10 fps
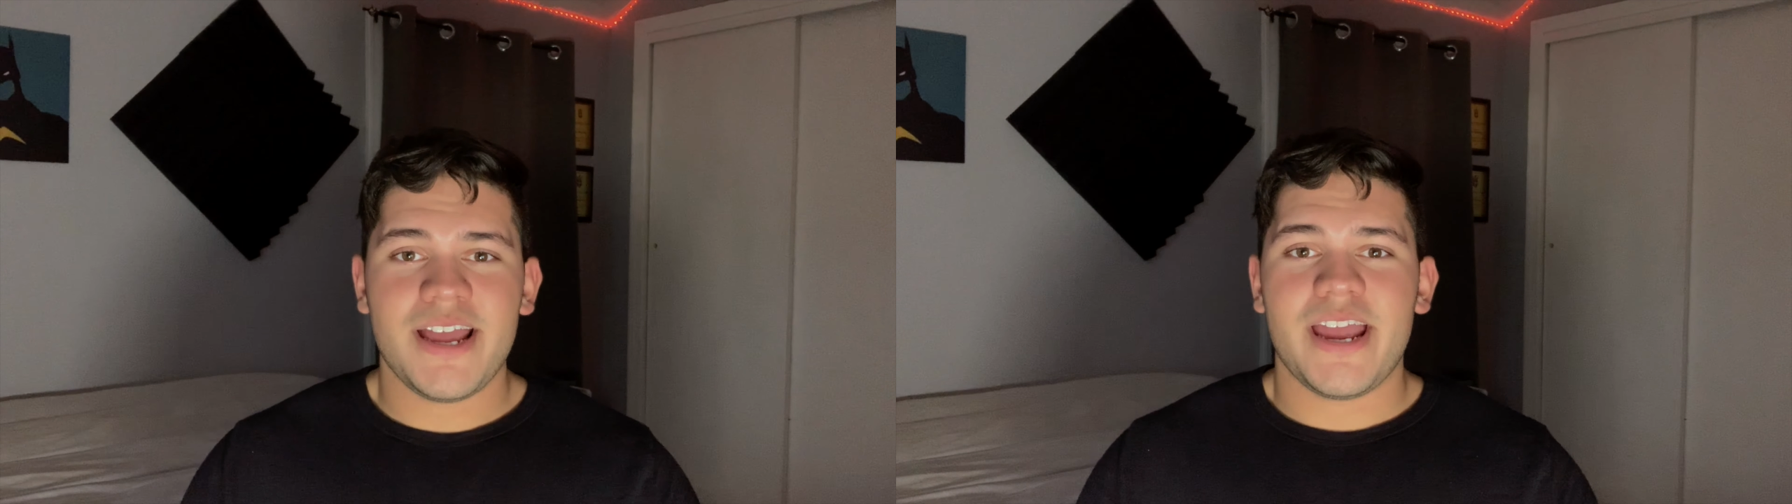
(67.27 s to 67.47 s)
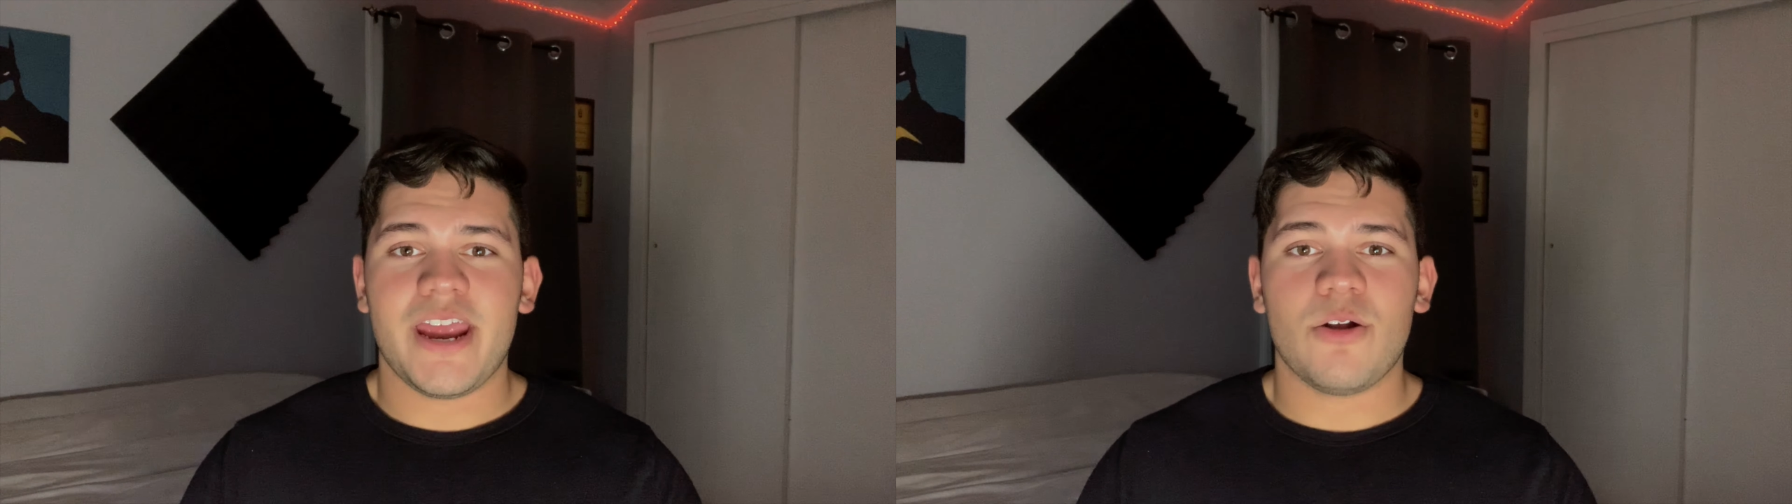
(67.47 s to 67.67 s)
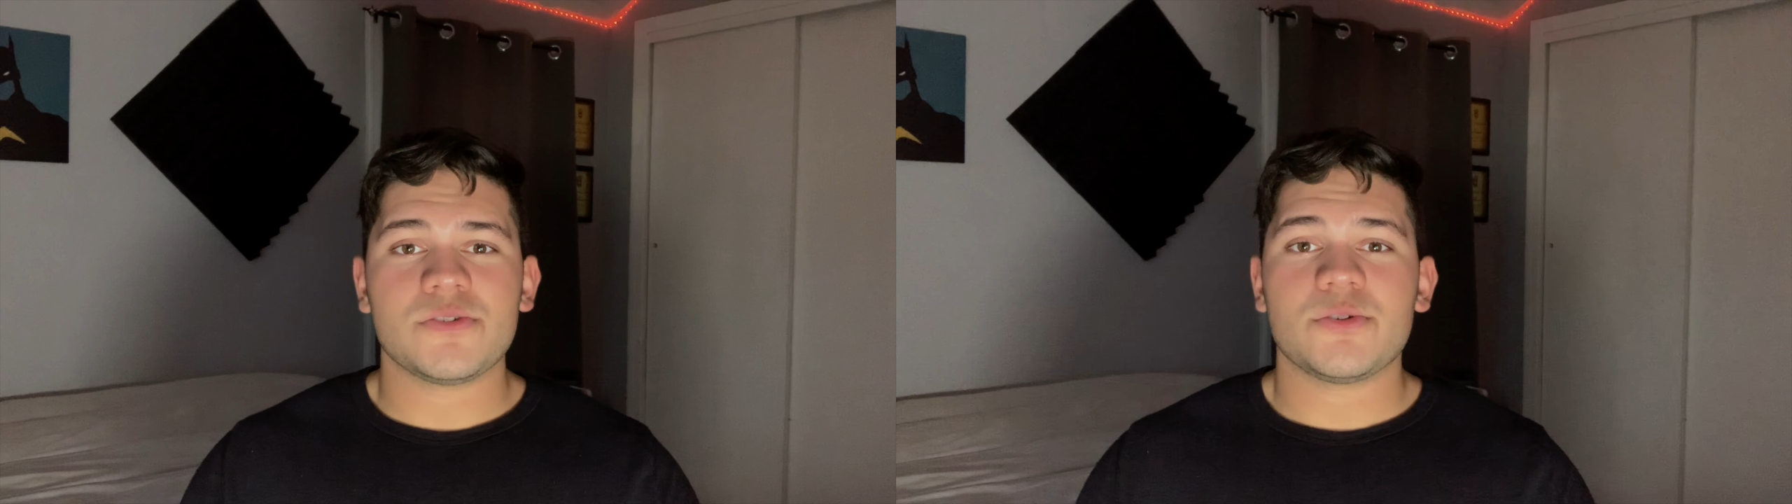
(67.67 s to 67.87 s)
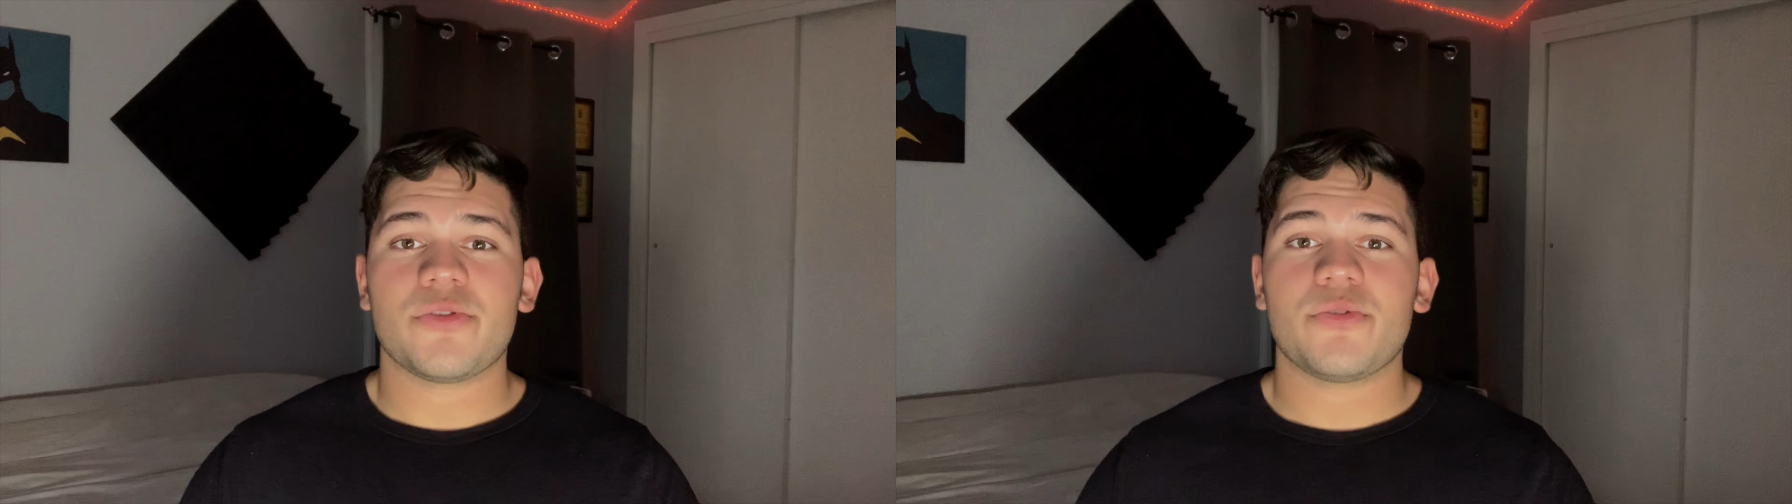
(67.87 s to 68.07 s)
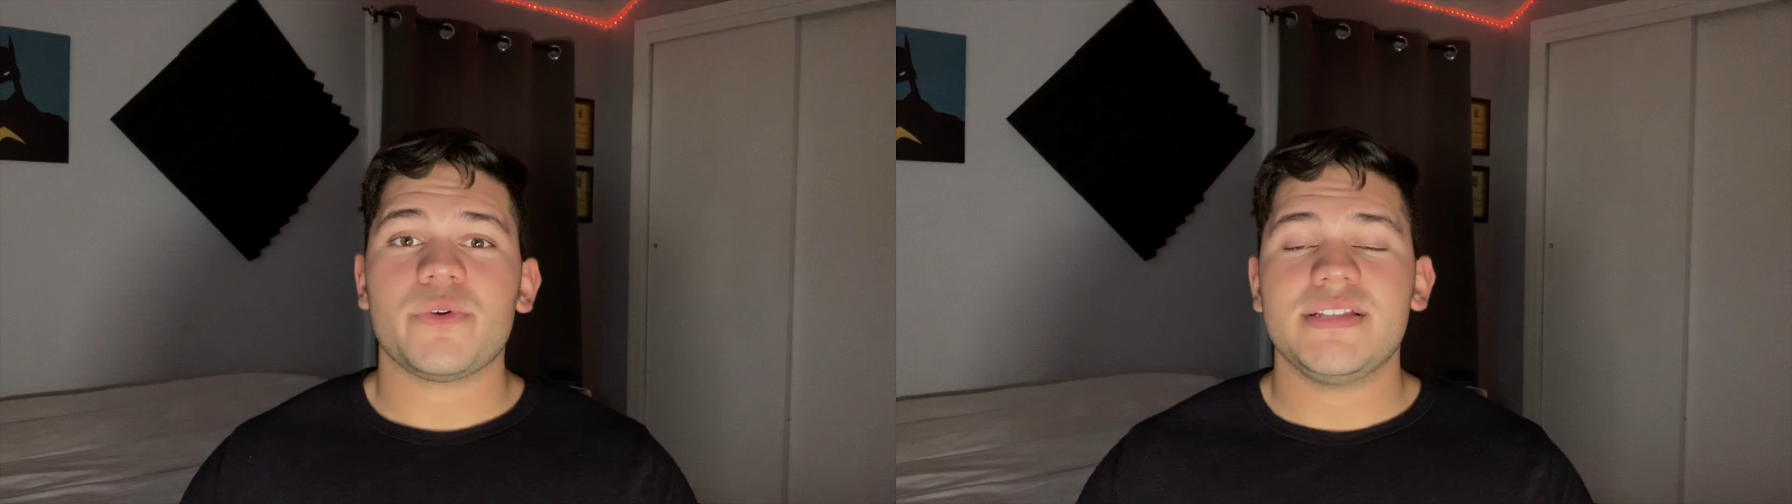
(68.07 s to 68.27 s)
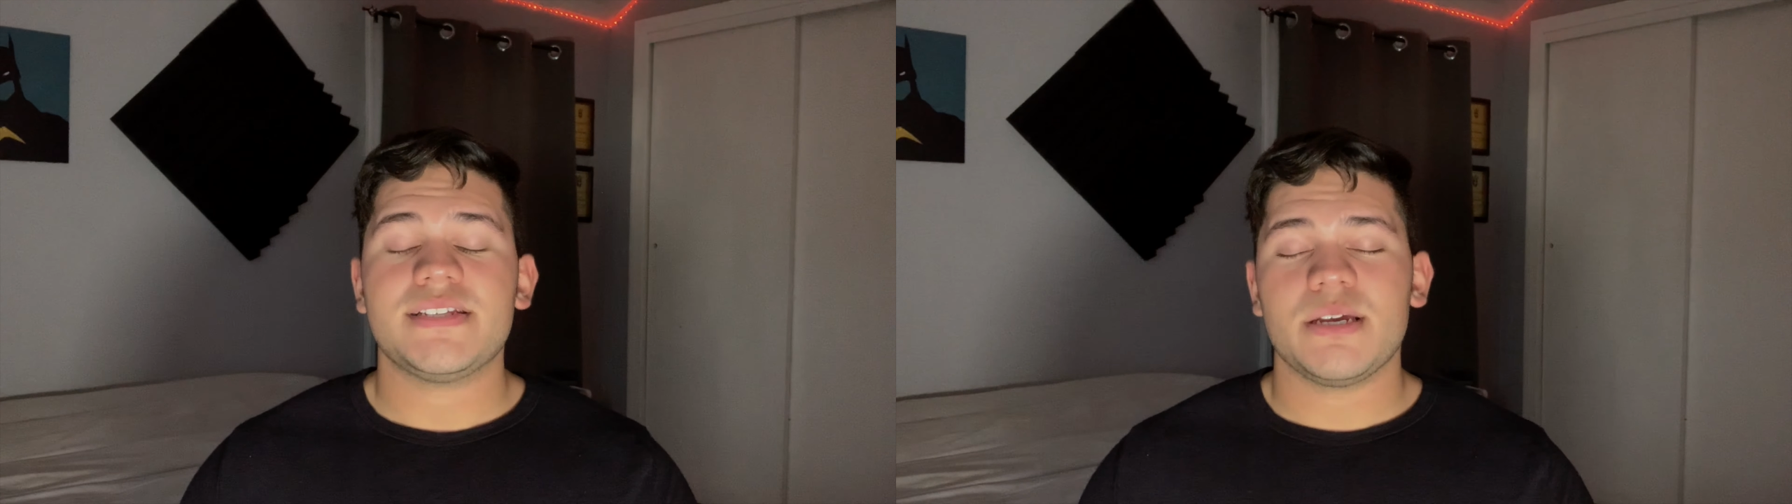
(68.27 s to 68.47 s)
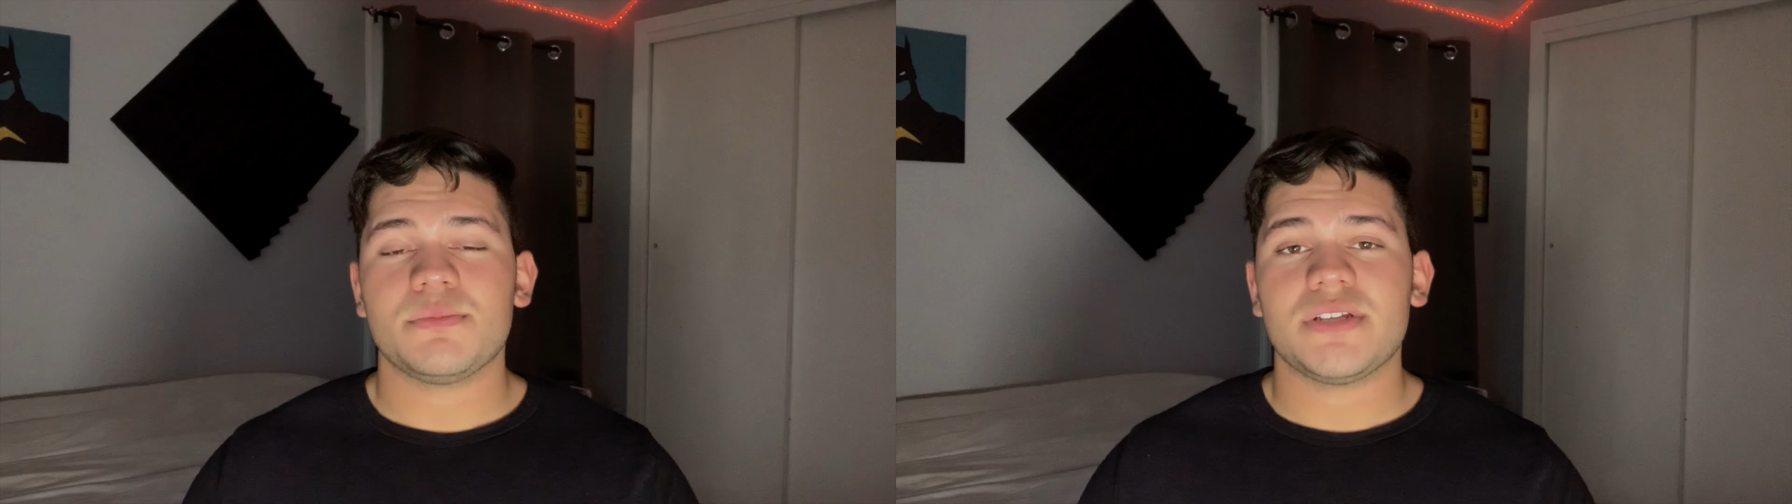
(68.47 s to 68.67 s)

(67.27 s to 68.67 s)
and also 3 tips